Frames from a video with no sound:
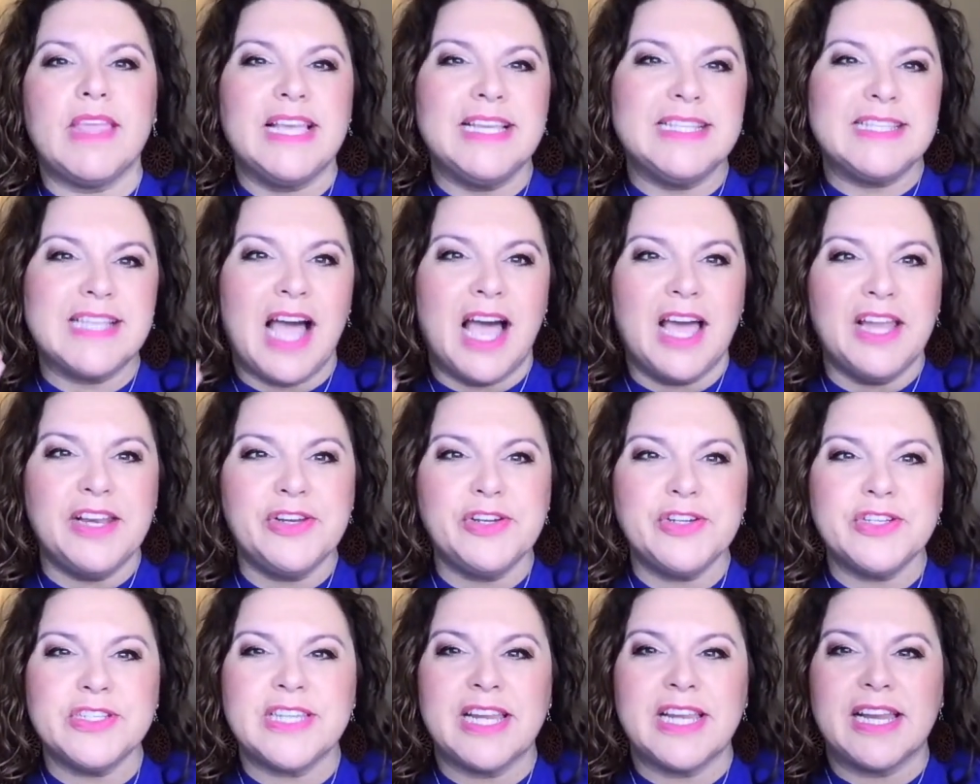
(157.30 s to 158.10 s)
is
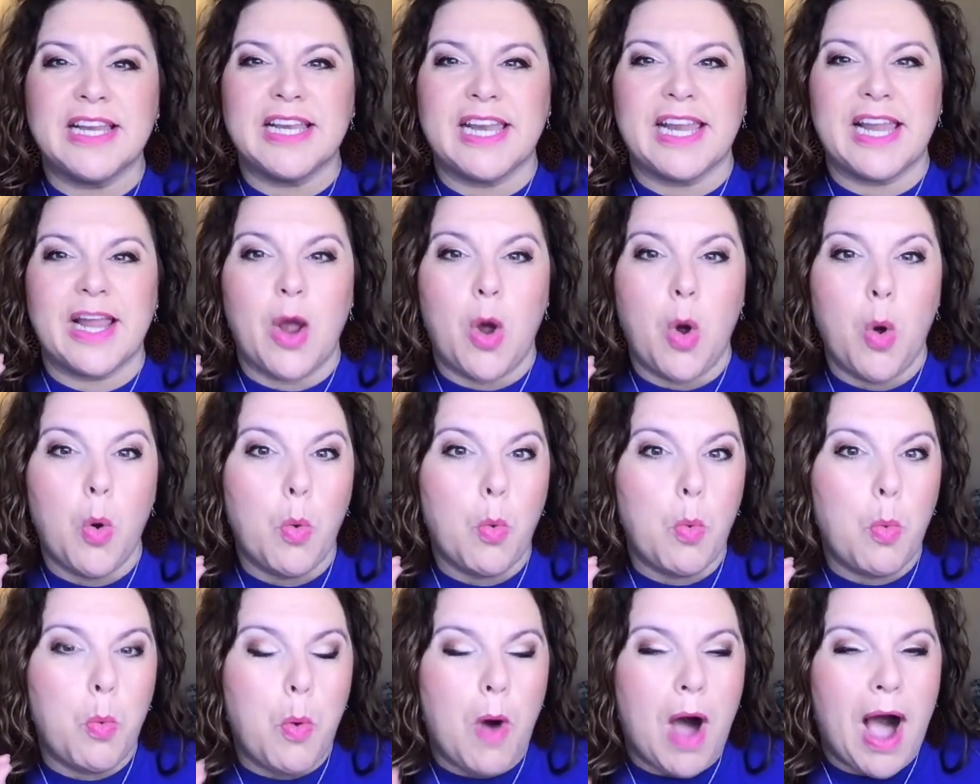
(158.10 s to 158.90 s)
understanding
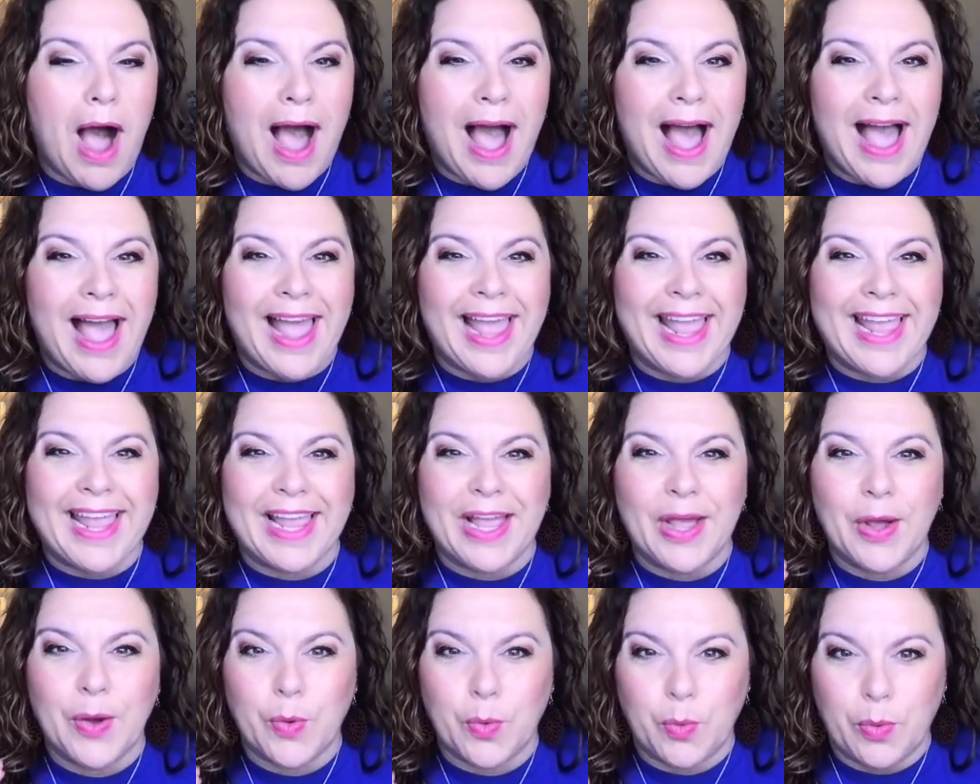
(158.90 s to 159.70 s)

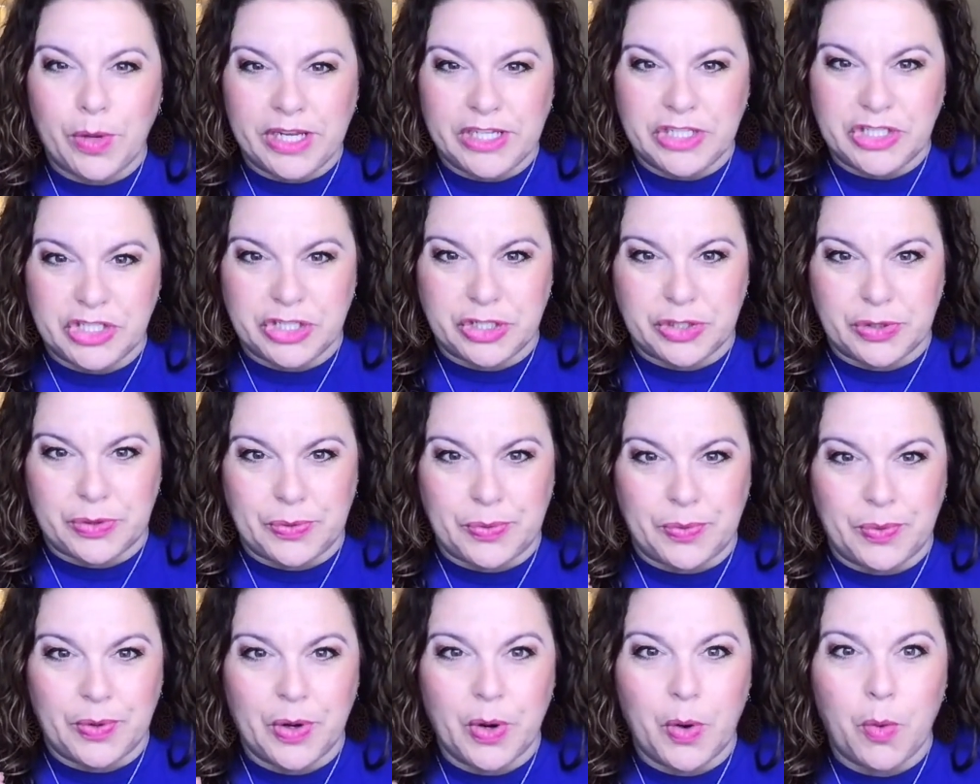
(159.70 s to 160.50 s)
why we
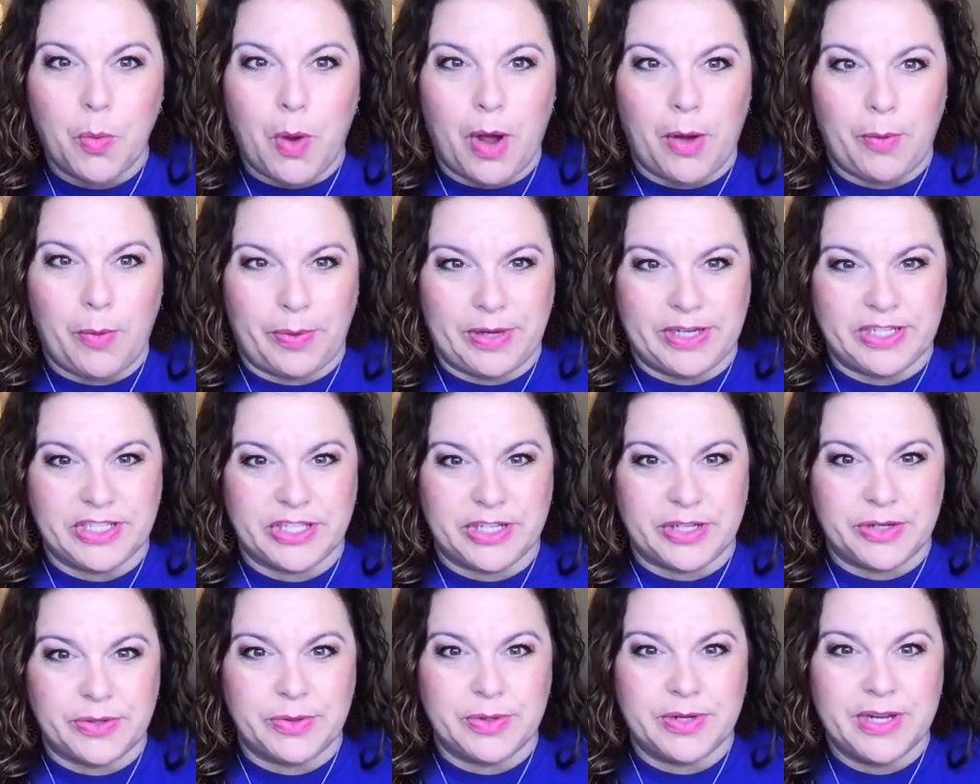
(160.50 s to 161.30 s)
do what we
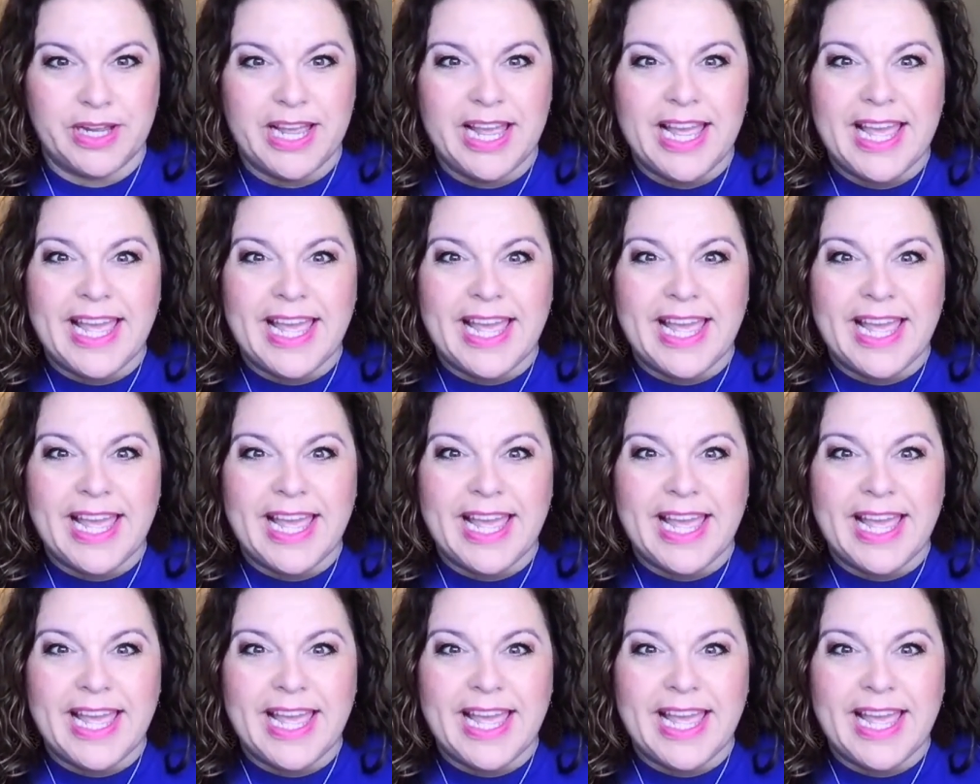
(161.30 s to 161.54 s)
do.